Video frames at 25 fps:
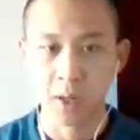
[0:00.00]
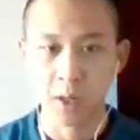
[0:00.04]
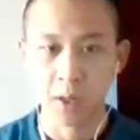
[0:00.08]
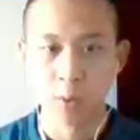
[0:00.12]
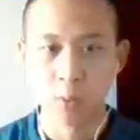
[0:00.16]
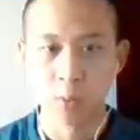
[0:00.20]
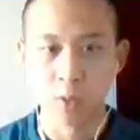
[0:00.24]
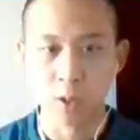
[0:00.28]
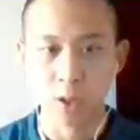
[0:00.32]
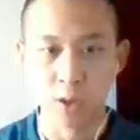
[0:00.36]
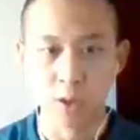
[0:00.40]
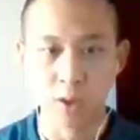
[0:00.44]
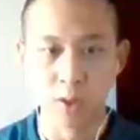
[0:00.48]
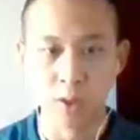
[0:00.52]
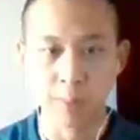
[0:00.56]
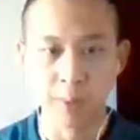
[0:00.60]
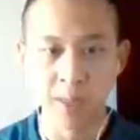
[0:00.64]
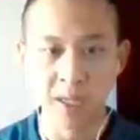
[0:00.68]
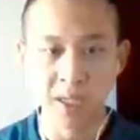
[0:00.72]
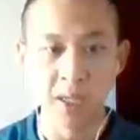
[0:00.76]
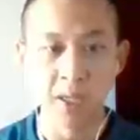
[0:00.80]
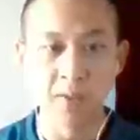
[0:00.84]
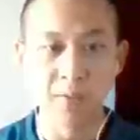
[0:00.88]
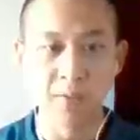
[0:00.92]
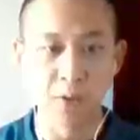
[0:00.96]
What the
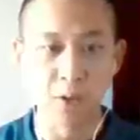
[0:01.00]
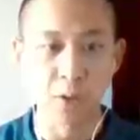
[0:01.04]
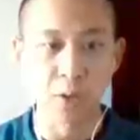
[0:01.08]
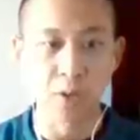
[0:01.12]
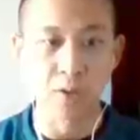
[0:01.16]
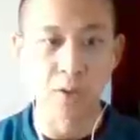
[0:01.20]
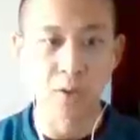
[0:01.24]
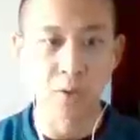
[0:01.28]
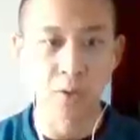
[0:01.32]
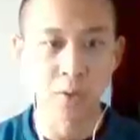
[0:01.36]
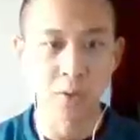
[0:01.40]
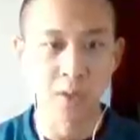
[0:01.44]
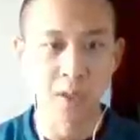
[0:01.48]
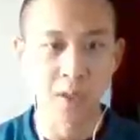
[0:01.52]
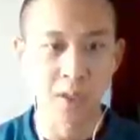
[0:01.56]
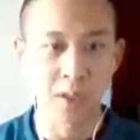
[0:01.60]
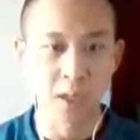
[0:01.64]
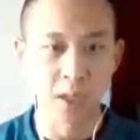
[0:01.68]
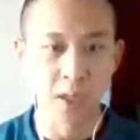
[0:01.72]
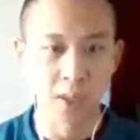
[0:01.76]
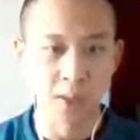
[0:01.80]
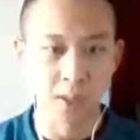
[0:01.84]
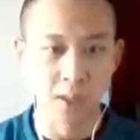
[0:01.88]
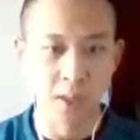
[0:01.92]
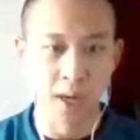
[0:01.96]
best thing for you to do
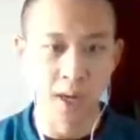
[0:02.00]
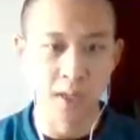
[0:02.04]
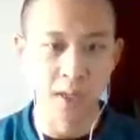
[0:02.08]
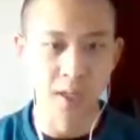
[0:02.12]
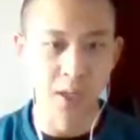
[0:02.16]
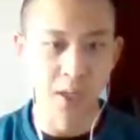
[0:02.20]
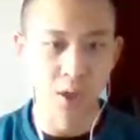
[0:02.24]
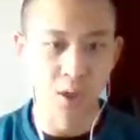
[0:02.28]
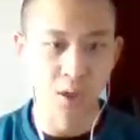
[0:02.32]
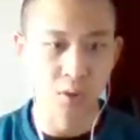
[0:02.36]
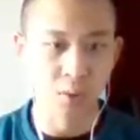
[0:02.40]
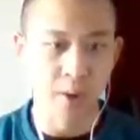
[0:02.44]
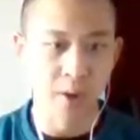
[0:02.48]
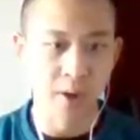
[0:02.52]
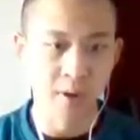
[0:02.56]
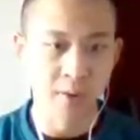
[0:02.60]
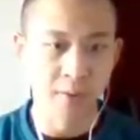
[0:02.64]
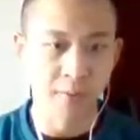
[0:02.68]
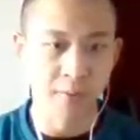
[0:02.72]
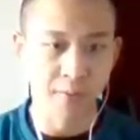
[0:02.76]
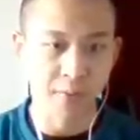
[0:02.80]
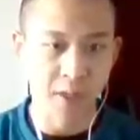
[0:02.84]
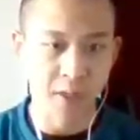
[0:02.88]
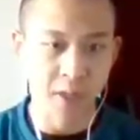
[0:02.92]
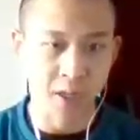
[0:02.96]
is kind of like threaten
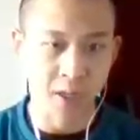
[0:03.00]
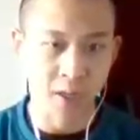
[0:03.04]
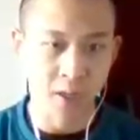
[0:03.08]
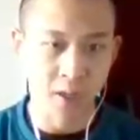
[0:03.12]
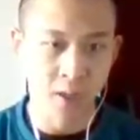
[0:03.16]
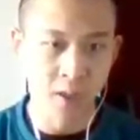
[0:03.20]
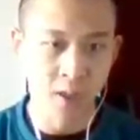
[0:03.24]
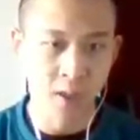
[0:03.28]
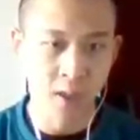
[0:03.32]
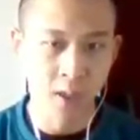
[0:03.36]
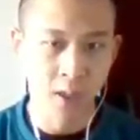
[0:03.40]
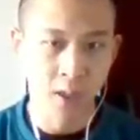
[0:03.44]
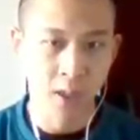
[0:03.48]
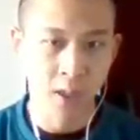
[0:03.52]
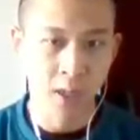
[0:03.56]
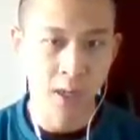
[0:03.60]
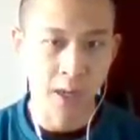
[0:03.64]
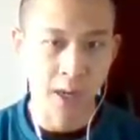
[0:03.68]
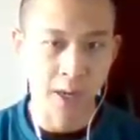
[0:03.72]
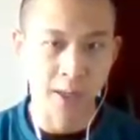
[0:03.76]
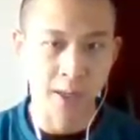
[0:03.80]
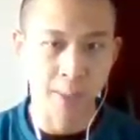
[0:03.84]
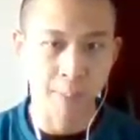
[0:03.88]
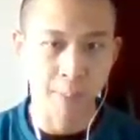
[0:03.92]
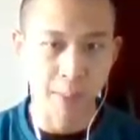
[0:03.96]
here
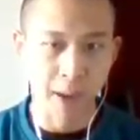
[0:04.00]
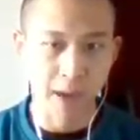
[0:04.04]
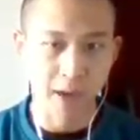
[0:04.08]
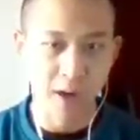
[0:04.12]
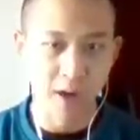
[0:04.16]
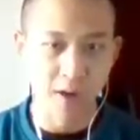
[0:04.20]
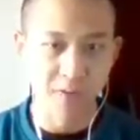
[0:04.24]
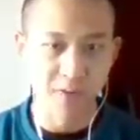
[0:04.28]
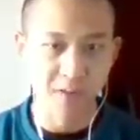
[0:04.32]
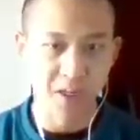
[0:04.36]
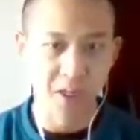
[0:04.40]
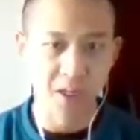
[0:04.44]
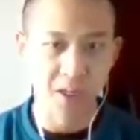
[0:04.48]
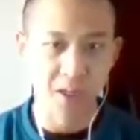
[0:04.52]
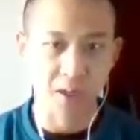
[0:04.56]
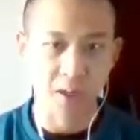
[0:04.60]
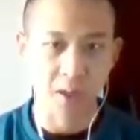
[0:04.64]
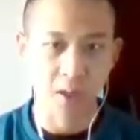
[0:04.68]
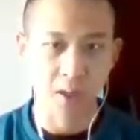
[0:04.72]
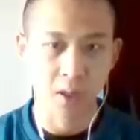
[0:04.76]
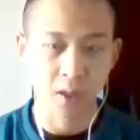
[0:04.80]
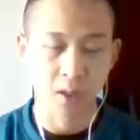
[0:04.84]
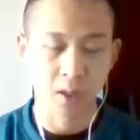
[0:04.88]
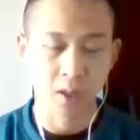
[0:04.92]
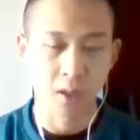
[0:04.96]
and then back off to here.
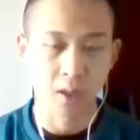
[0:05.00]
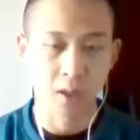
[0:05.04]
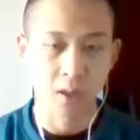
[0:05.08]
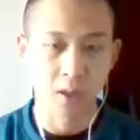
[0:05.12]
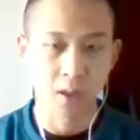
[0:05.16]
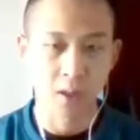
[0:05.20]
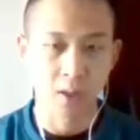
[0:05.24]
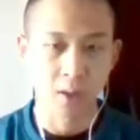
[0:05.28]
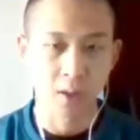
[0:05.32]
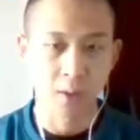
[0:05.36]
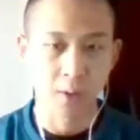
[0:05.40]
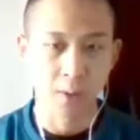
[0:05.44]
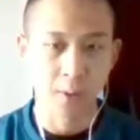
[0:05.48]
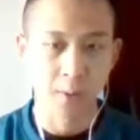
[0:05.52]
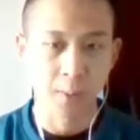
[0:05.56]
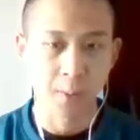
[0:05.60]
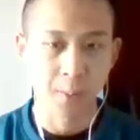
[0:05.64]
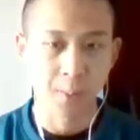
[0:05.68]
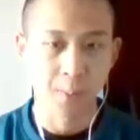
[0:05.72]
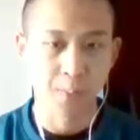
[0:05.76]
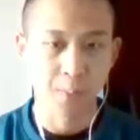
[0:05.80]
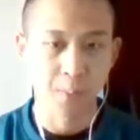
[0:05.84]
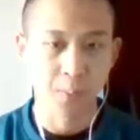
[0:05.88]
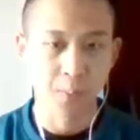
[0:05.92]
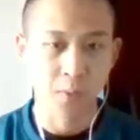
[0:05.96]

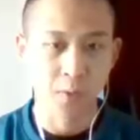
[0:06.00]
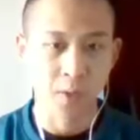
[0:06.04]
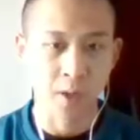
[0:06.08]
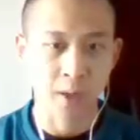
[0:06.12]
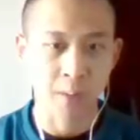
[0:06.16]
Right?